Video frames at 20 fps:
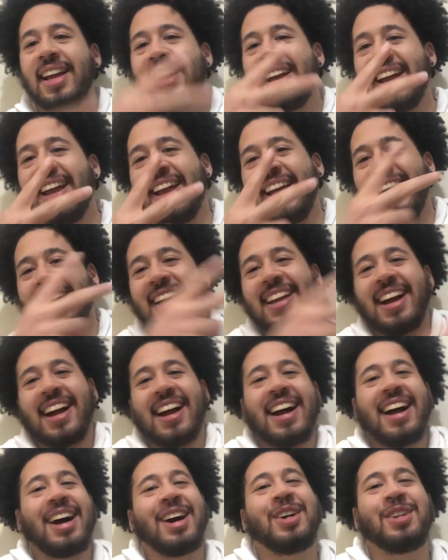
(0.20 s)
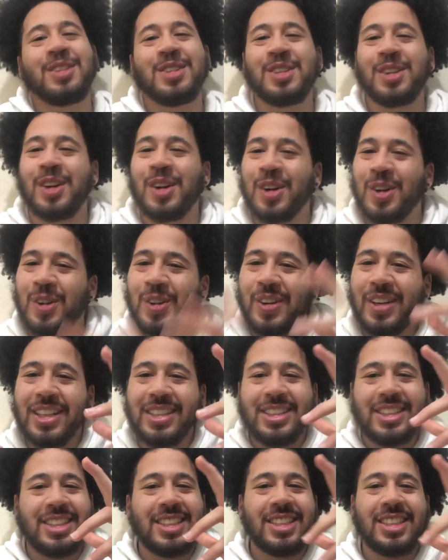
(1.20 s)
Hey, you uh, how's it going?
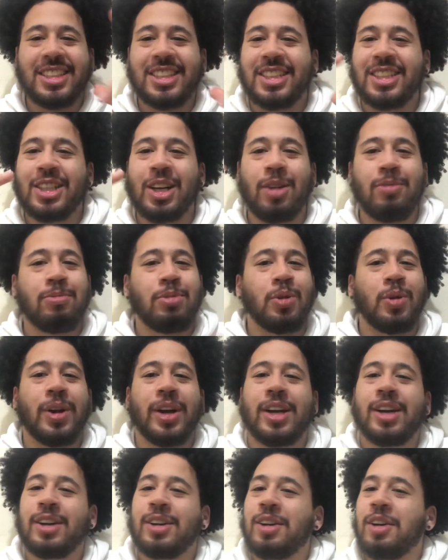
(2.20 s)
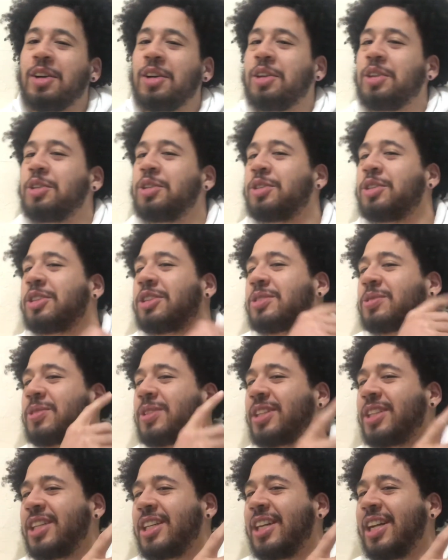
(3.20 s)
It's your boy Kanard Lewis.
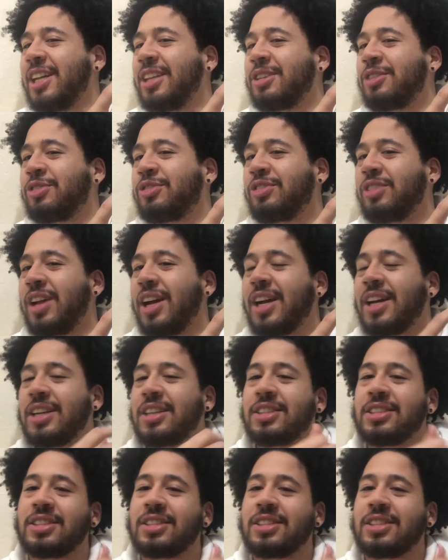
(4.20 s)
We in the flesh.